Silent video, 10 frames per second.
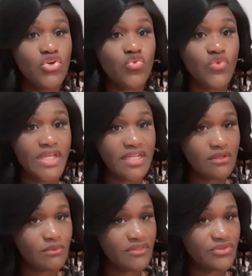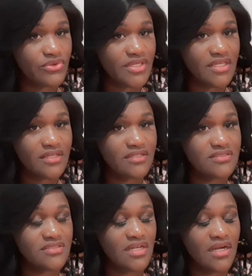reading with your
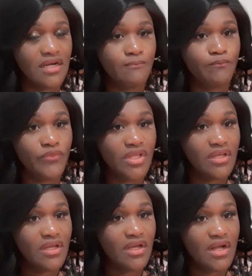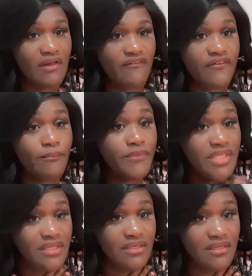kids. For
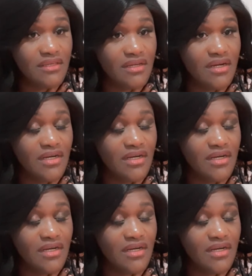me,